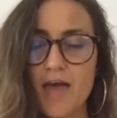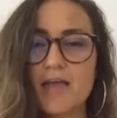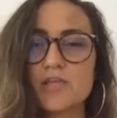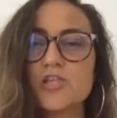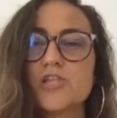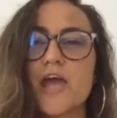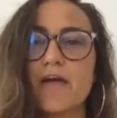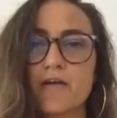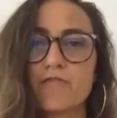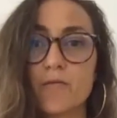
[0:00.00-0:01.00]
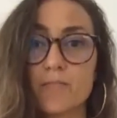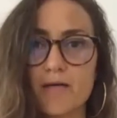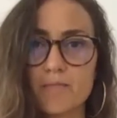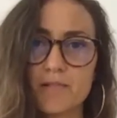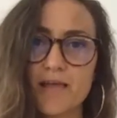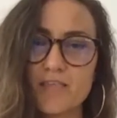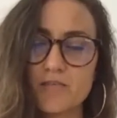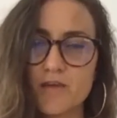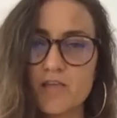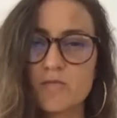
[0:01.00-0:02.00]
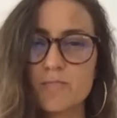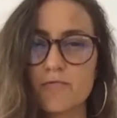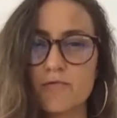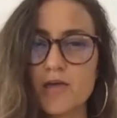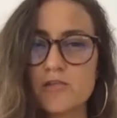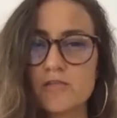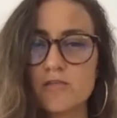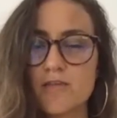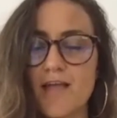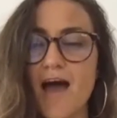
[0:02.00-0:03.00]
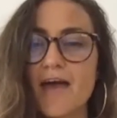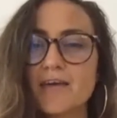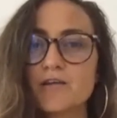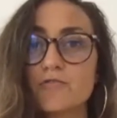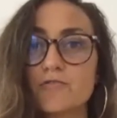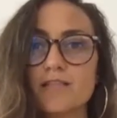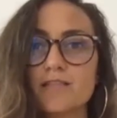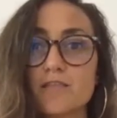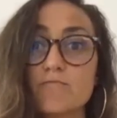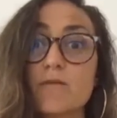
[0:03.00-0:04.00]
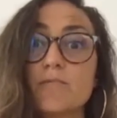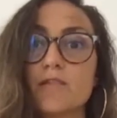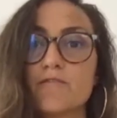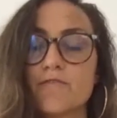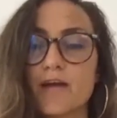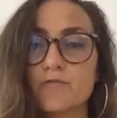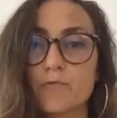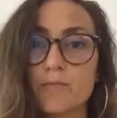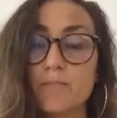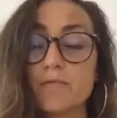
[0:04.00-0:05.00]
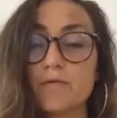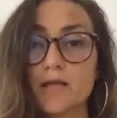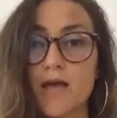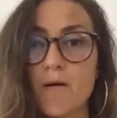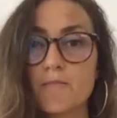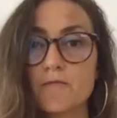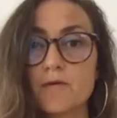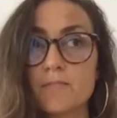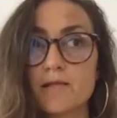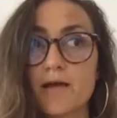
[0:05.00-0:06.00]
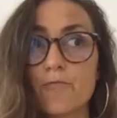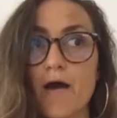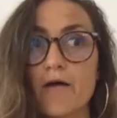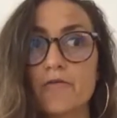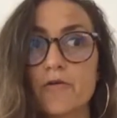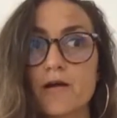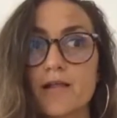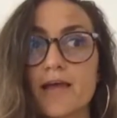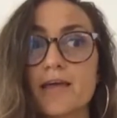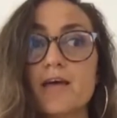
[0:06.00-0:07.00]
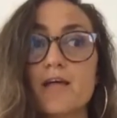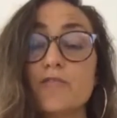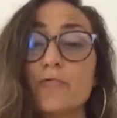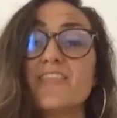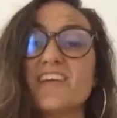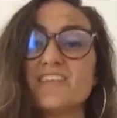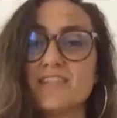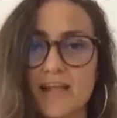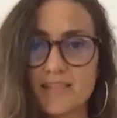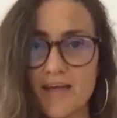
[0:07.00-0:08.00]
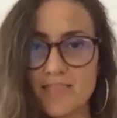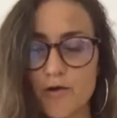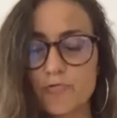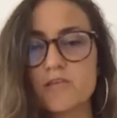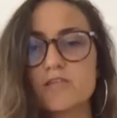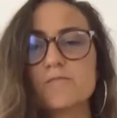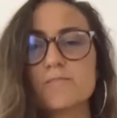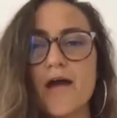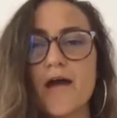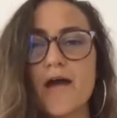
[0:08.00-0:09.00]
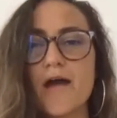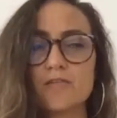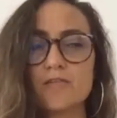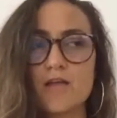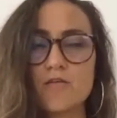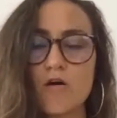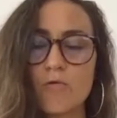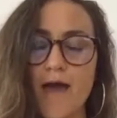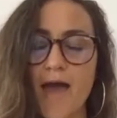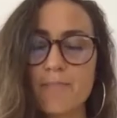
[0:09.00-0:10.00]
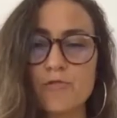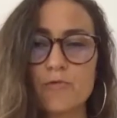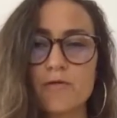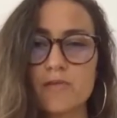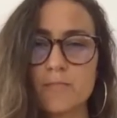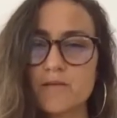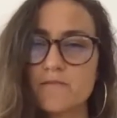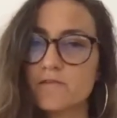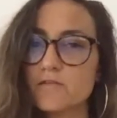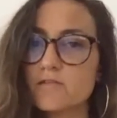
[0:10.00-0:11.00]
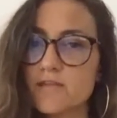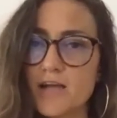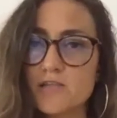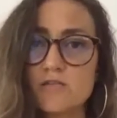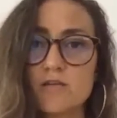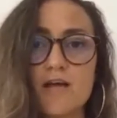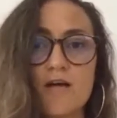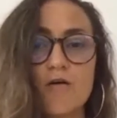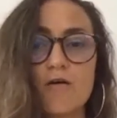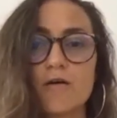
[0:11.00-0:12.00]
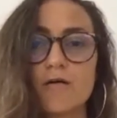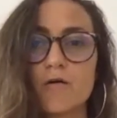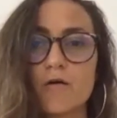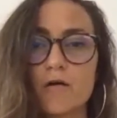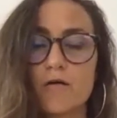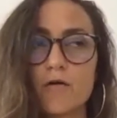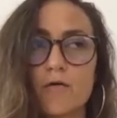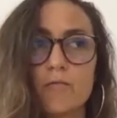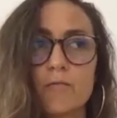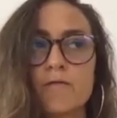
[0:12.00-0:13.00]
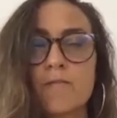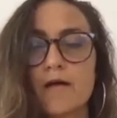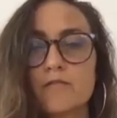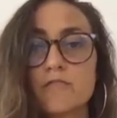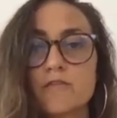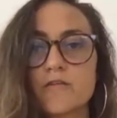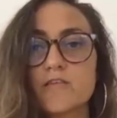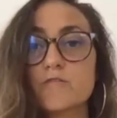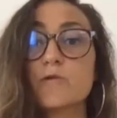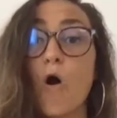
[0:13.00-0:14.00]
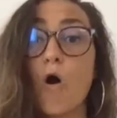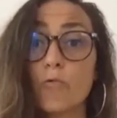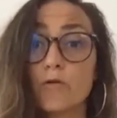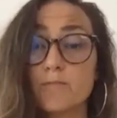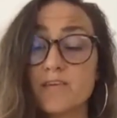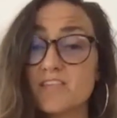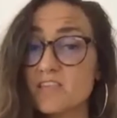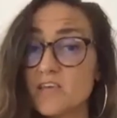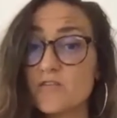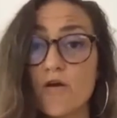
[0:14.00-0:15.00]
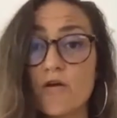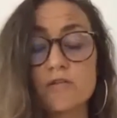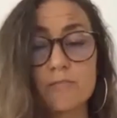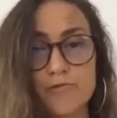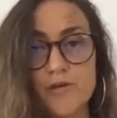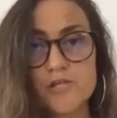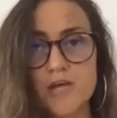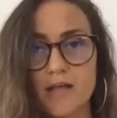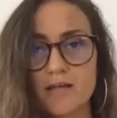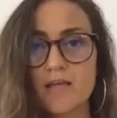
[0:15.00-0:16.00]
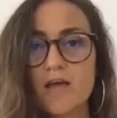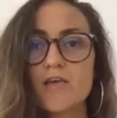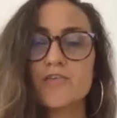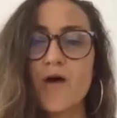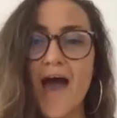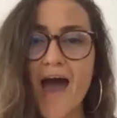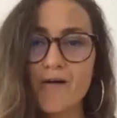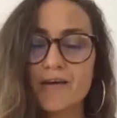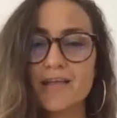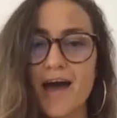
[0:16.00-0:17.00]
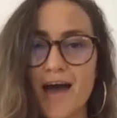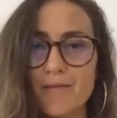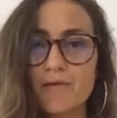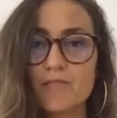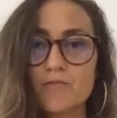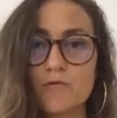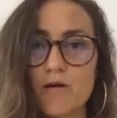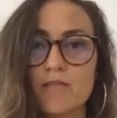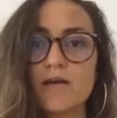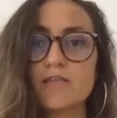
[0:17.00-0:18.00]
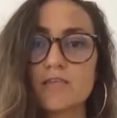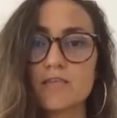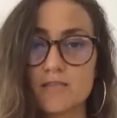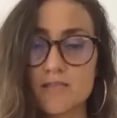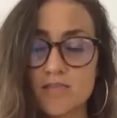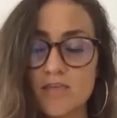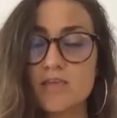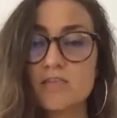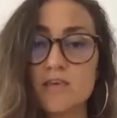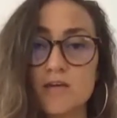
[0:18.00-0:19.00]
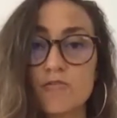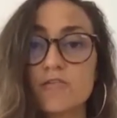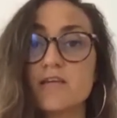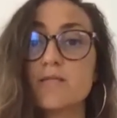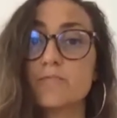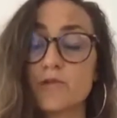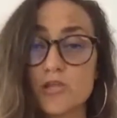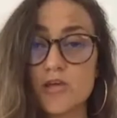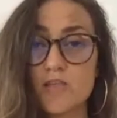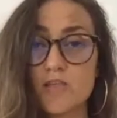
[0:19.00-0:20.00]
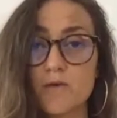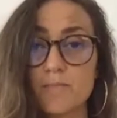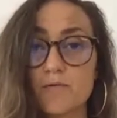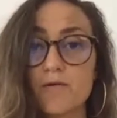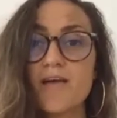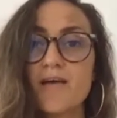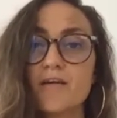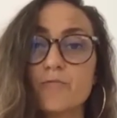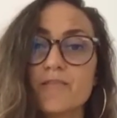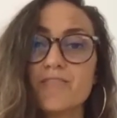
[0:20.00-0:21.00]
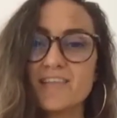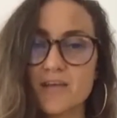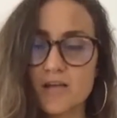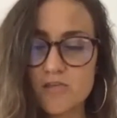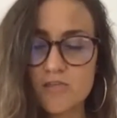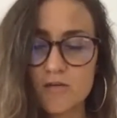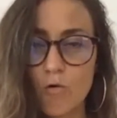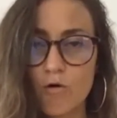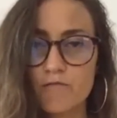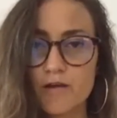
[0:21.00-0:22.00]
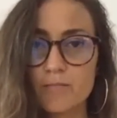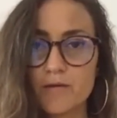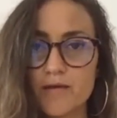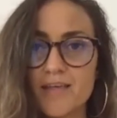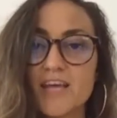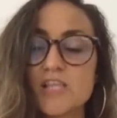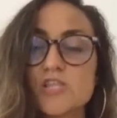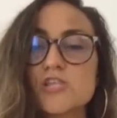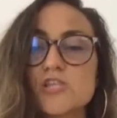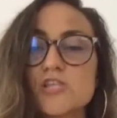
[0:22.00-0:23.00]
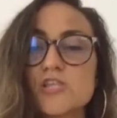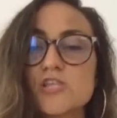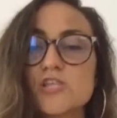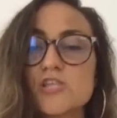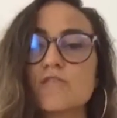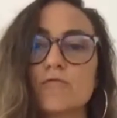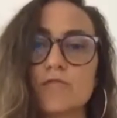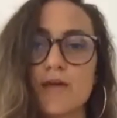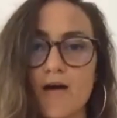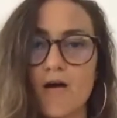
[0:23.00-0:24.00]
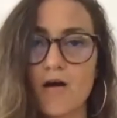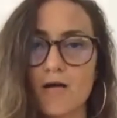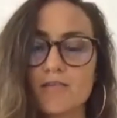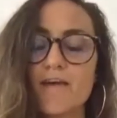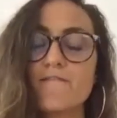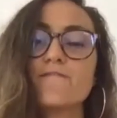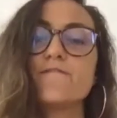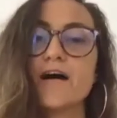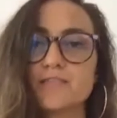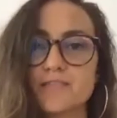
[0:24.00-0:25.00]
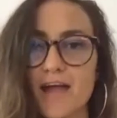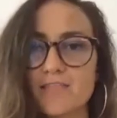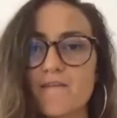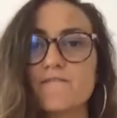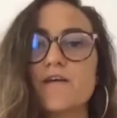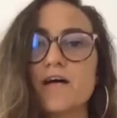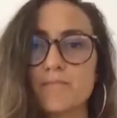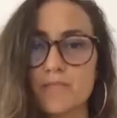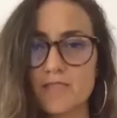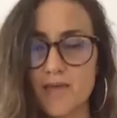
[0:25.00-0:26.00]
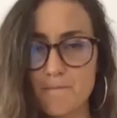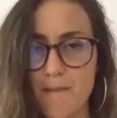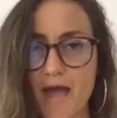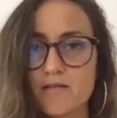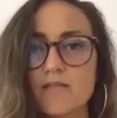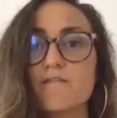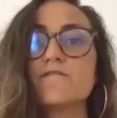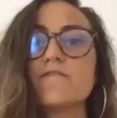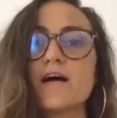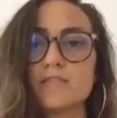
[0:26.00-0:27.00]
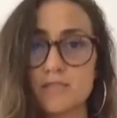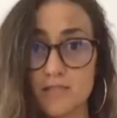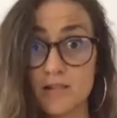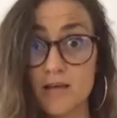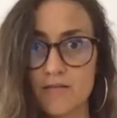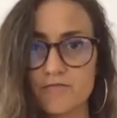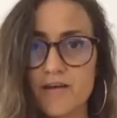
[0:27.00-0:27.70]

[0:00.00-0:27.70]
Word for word: and sharing from that place of inspiration so that I can create this ripple effect where people can come up to me and be like, wow, Nora, like the way that you led that, that was inspiring because I know what happens when somebody feels touched or, or, or one of my other theories is we all want to be seen, heard and appreciated. So mm. how can I be the Nora that sees, hears and appreciates people? Because when that touches the core of their being, it changes who they are because they felt that they felt that they matter. They felt love.